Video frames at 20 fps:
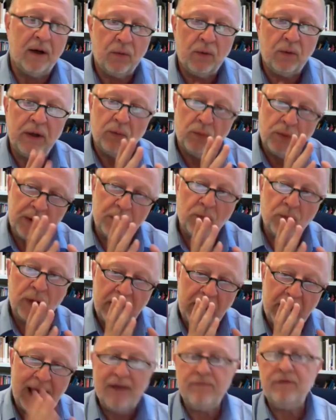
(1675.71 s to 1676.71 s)

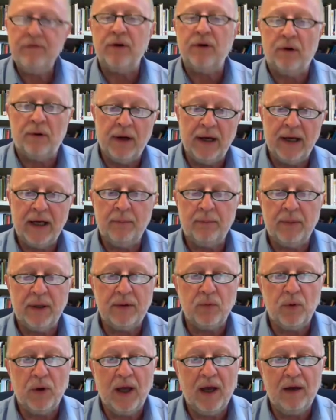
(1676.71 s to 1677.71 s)
We have it already, but
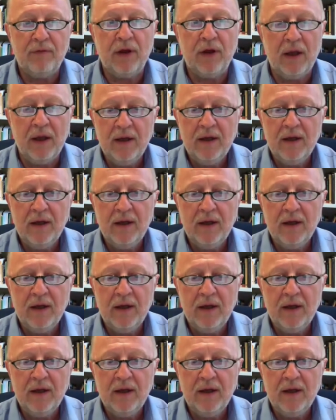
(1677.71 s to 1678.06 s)
we have